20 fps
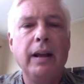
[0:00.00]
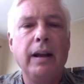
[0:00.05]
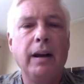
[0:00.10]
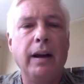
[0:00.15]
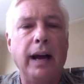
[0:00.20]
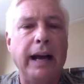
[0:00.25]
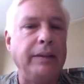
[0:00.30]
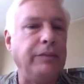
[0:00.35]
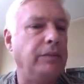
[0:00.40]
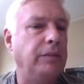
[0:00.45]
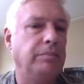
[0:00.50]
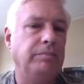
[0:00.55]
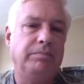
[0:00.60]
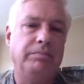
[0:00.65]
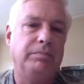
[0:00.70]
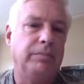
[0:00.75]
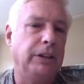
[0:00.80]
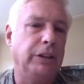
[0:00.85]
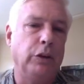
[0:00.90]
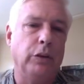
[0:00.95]
I've
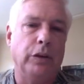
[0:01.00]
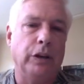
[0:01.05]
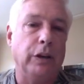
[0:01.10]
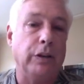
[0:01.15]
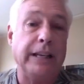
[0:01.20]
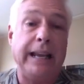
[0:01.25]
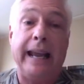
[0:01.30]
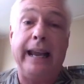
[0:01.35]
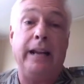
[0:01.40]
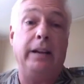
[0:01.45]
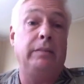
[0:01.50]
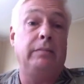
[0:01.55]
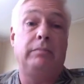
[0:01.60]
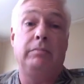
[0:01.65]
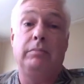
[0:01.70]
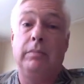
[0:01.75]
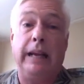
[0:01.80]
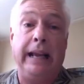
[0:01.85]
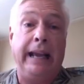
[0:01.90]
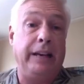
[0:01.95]
been doing and
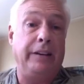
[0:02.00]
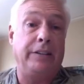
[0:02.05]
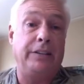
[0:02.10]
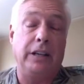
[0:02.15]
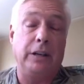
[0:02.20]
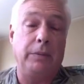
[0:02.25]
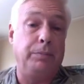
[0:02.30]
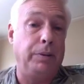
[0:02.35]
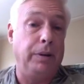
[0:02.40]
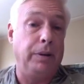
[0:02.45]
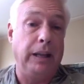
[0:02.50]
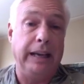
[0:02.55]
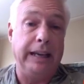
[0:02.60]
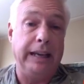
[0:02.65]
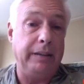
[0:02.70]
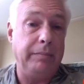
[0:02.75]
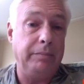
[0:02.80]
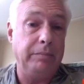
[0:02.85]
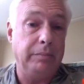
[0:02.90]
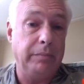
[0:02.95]
I had a son
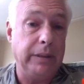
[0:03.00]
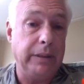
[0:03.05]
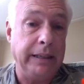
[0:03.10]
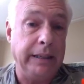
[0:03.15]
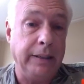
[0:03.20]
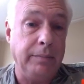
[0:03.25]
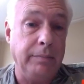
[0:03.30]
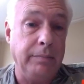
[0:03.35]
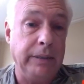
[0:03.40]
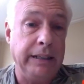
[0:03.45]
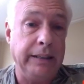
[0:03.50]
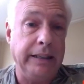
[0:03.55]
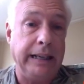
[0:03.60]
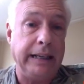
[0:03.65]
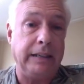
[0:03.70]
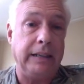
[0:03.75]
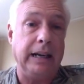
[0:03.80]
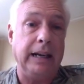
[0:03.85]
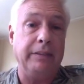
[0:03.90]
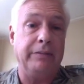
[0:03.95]
play in that
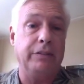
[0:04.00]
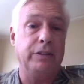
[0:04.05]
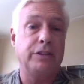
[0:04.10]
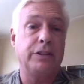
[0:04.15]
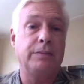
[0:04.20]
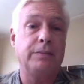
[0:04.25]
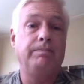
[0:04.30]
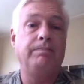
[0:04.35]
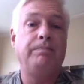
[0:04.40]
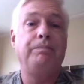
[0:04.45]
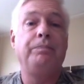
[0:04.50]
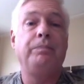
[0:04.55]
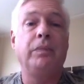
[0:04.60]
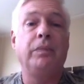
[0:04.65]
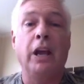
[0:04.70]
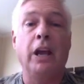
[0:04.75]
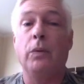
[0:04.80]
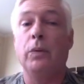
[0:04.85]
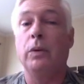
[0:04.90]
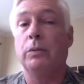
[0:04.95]
conference.
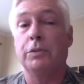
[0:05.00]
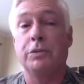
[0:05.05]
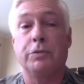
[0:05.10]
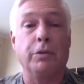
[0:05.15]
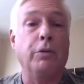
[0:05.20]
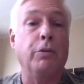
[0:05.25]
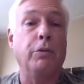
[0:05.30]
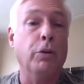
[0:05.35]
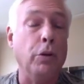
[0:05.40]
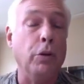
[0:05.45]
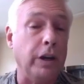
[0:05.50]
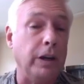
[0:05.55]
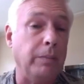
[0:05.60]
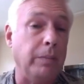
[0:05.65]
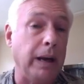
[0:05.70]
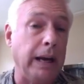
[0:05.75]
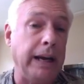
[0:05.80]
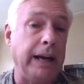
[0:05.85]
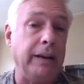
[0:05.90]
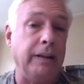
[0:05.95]
The other one was recruited
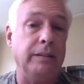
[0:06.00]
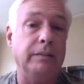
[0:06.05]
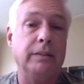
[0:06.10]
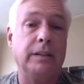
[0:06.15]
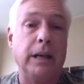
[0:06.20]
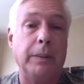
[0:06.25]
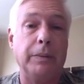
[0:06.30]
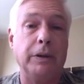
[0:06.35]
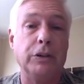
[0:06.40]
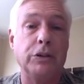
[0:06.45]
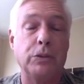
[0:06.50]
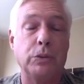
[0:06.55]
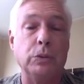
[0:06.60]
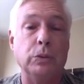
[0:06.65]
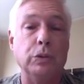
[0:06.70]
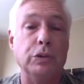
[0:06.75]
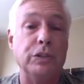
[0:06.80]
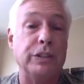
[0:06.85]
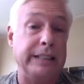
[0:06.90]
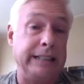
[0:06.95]
by a couple of
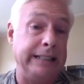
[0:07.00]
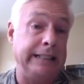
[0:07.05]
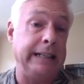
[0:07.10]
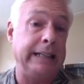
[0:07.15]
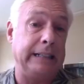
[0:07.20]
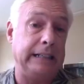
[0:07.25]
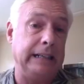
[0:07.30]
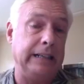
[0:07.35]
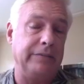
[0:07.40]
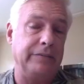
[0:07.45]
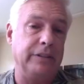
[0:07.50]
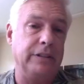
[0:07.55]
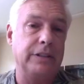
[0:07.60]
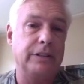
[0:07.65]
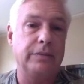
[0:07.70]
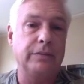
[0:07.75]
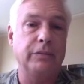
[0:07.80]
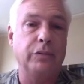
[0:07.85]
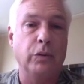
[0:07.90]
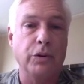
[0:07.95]
schools in that conference
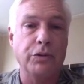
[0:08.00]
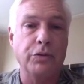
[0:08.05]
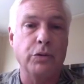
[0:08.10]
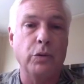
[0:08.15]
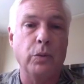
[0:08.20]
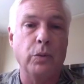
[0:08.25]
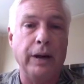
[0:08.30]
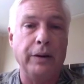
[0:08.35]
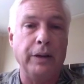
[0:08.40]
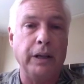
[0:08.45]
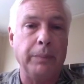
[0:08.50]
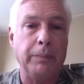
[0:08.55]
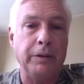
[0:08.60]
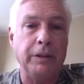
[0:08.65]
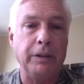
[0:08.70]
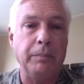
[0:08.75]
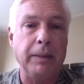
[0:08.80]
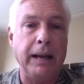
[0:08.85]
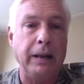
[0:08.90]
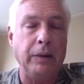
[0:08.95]
before Drew wound up in
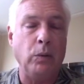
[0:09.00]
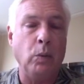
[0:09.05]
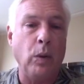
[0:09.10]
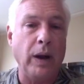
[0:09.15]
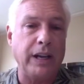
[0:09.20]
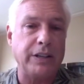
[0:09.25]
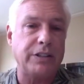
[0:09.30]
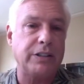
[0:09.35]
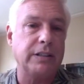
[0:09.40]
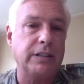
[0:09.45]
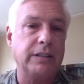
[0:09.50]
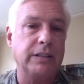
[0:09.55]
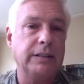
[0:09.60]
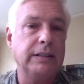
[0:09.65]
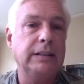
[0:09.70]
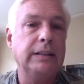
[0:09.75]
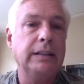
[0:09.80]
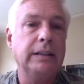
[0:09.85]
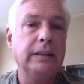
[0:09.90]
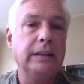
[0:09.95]
the Mountain West
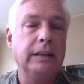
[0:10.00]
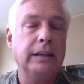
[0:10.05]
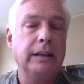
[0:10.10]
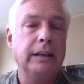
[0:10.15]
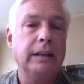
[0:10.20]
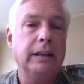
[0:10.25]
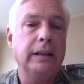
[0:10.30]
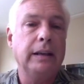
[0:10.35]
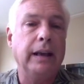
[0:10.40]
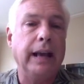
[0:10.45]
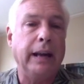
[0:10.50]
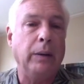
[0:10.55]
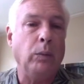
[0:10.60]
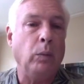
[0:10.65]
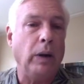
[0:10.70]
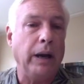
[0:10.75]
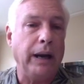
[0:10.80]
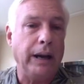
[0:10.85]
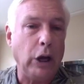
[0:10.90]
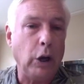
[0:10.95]
and
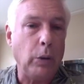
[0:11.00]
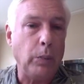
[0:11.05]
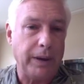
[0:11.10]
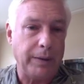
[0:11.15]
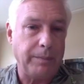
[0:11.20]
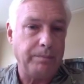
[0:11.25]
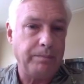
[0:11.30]
Wyoming.